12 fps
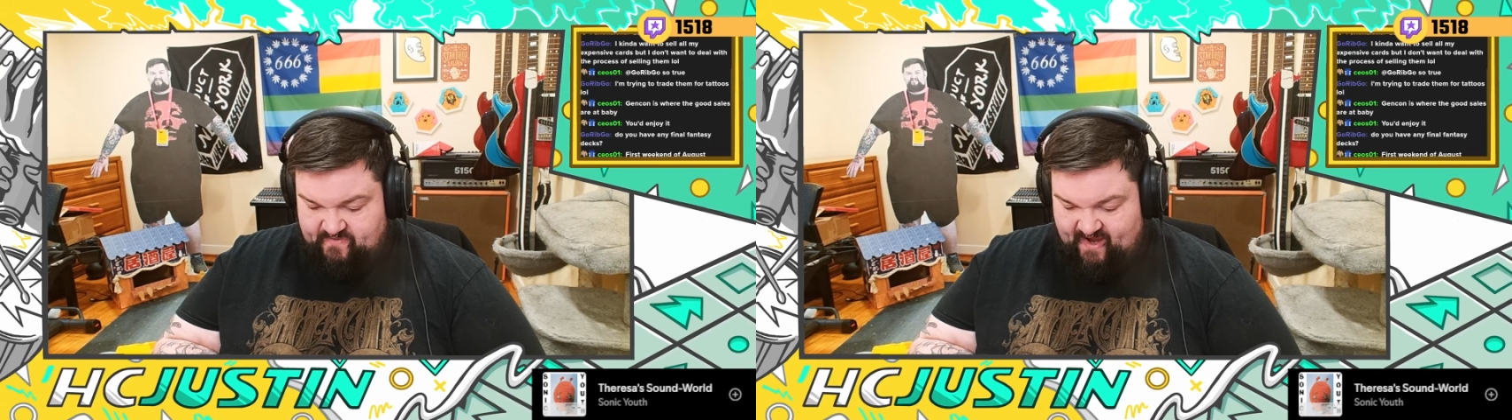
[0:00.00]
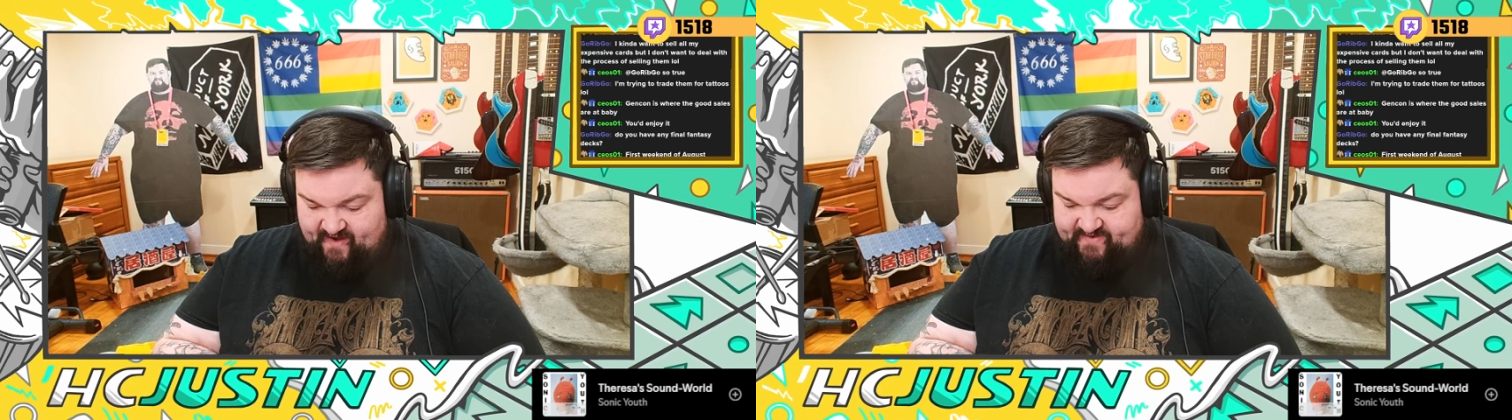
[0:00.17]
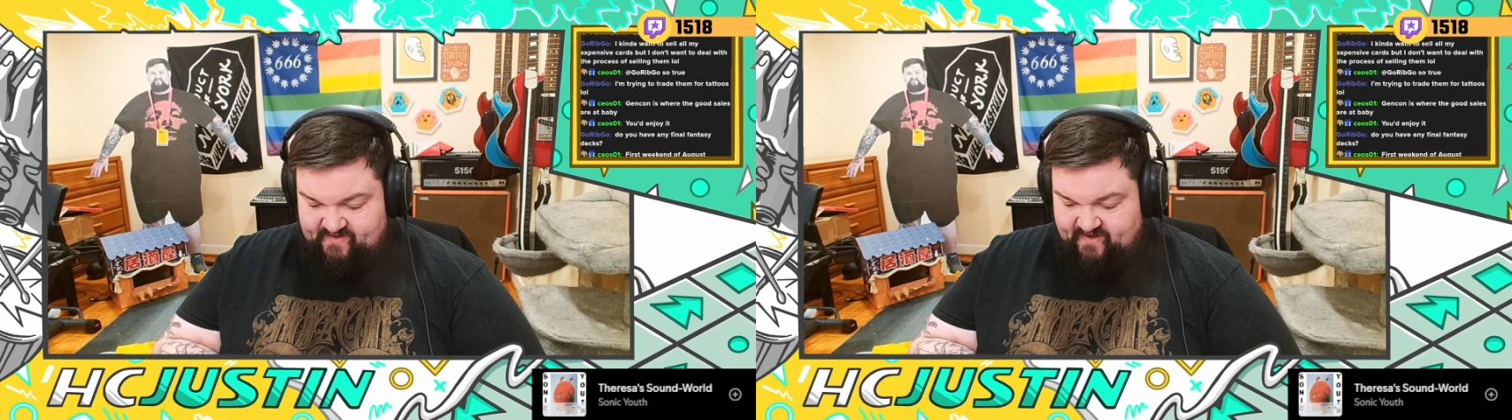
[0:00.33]
I
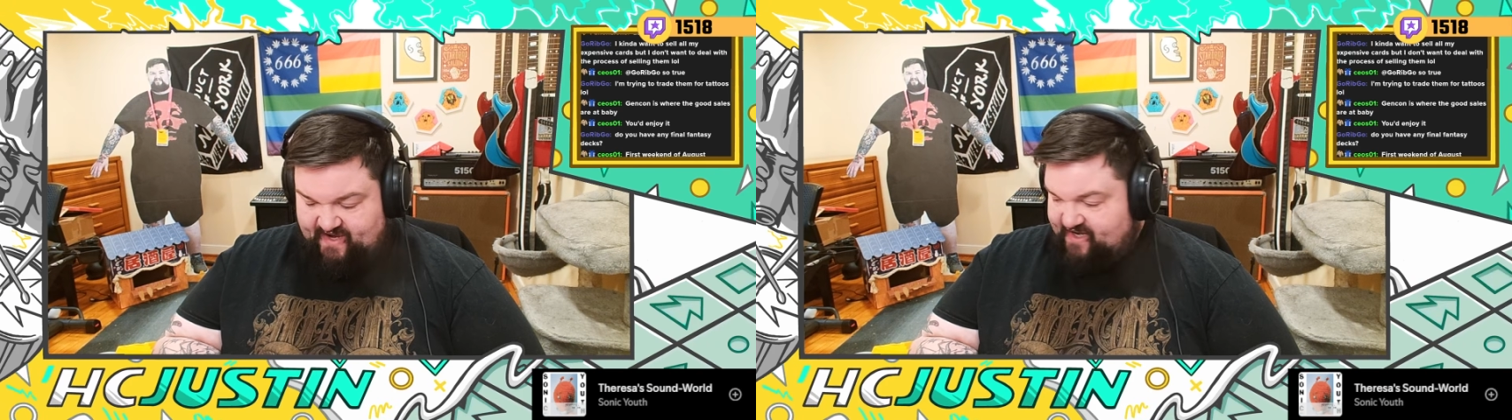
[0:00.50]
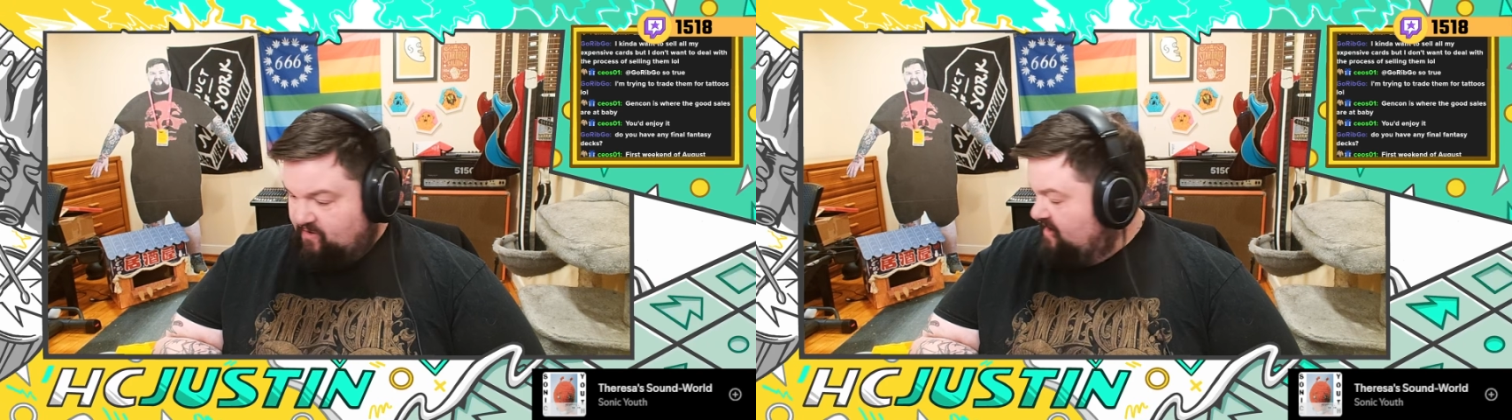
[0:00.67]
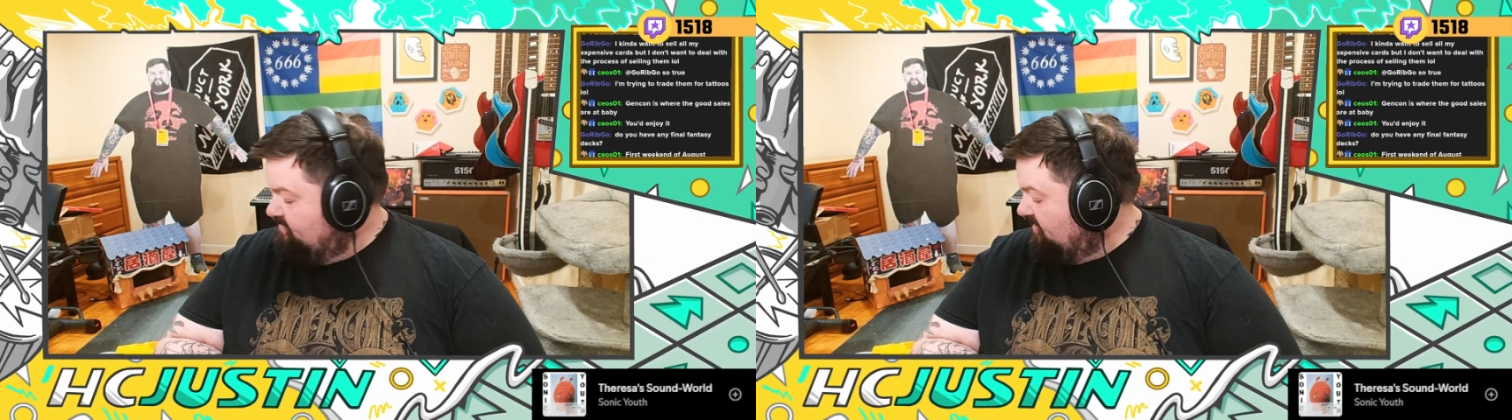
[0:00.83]
have to look. I
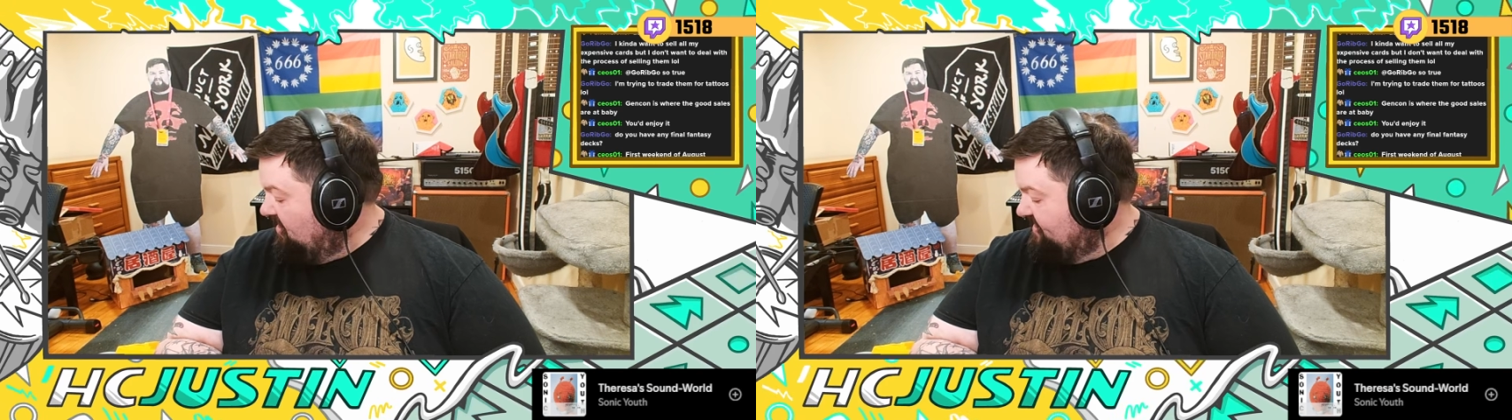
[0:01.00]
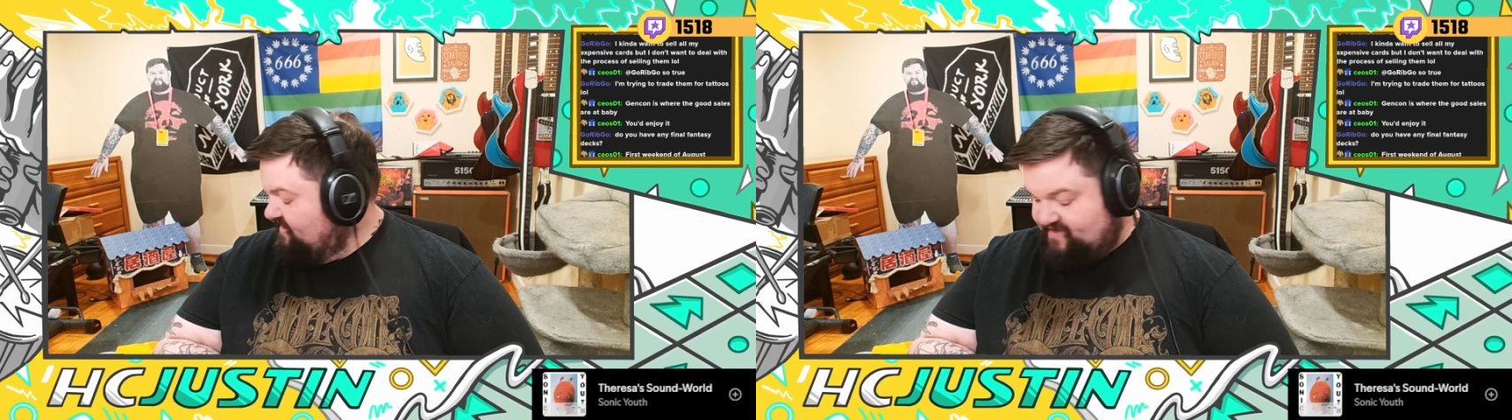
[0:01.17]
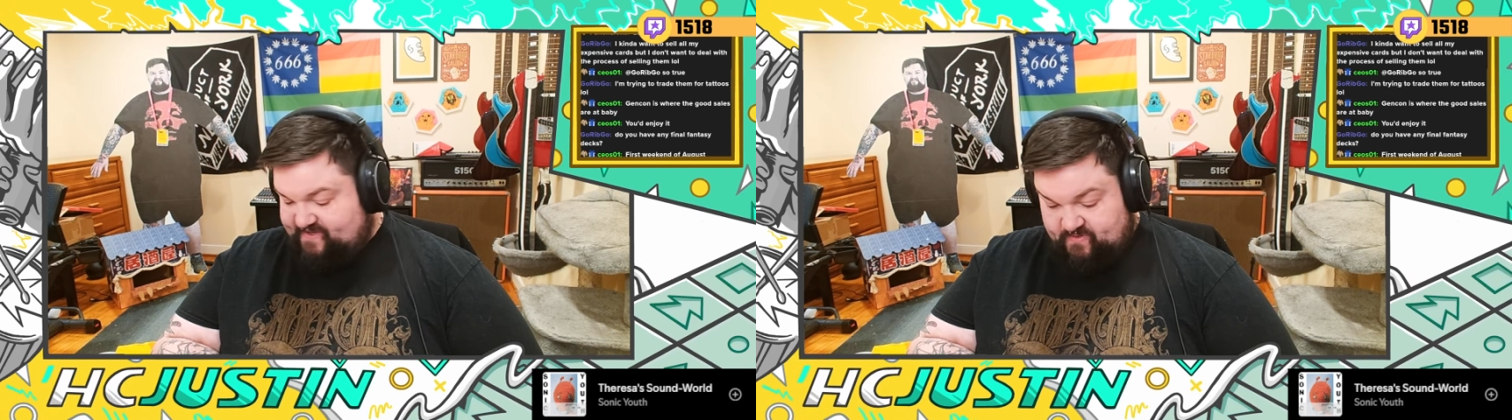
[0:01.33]
know I bought
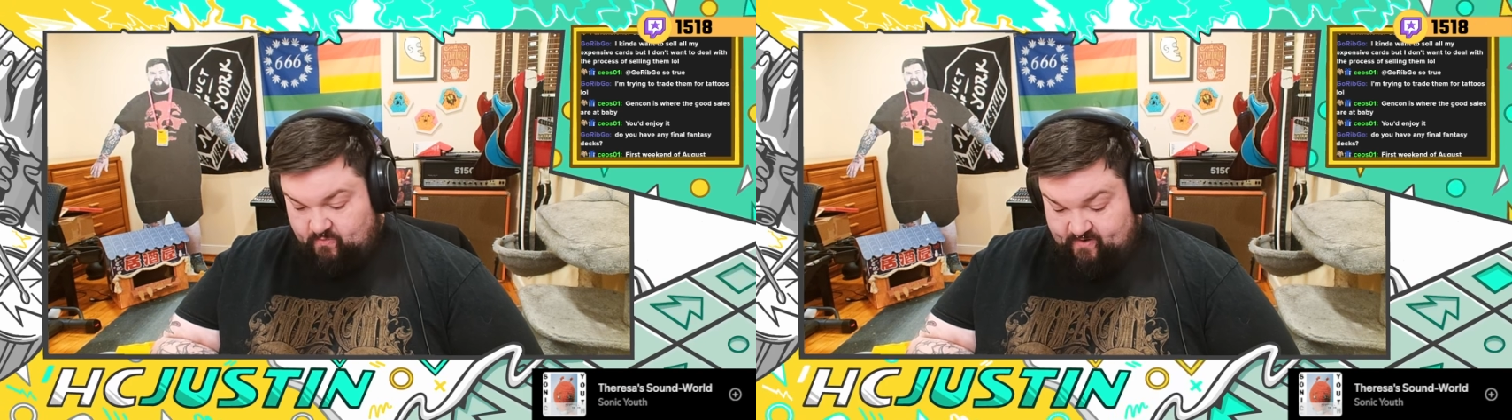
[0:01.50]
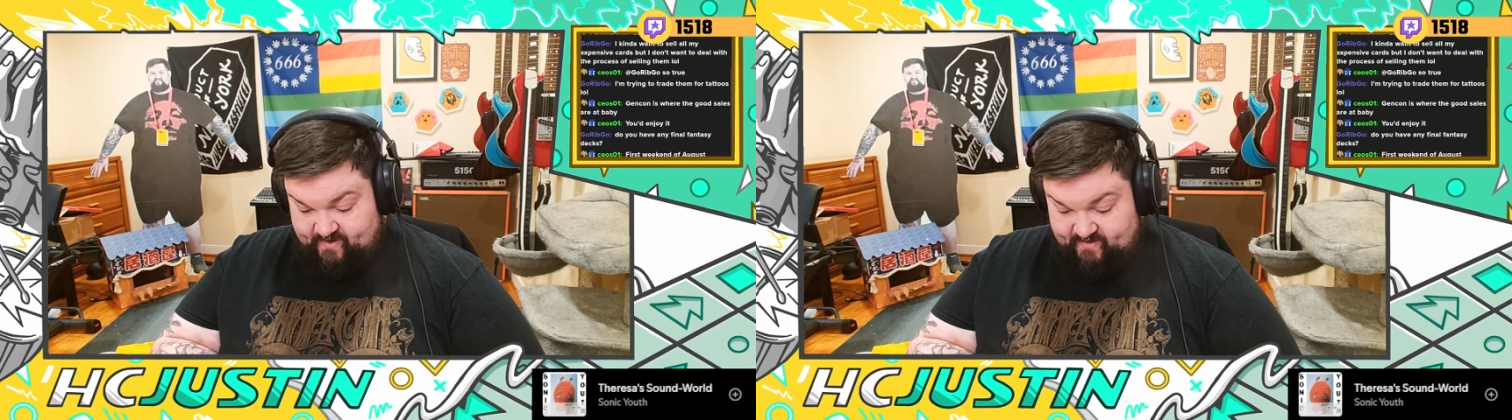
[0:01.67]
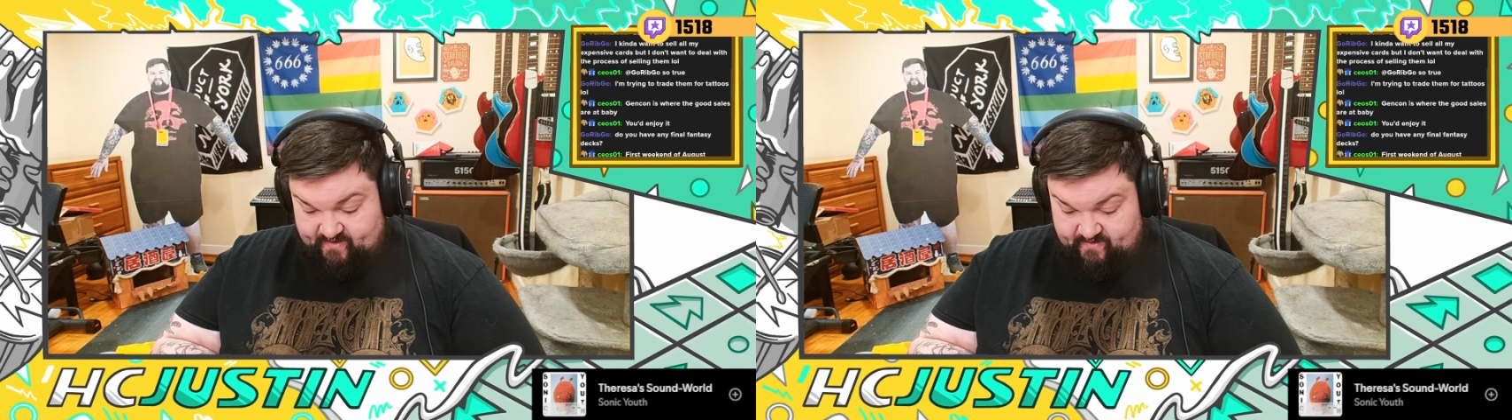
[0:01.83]
at least
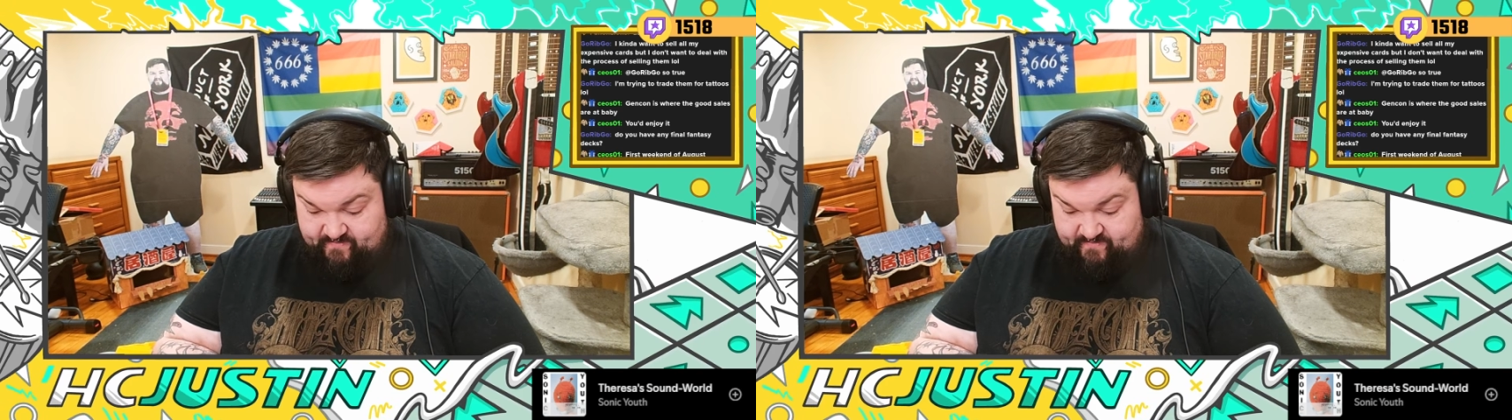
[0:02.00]
one.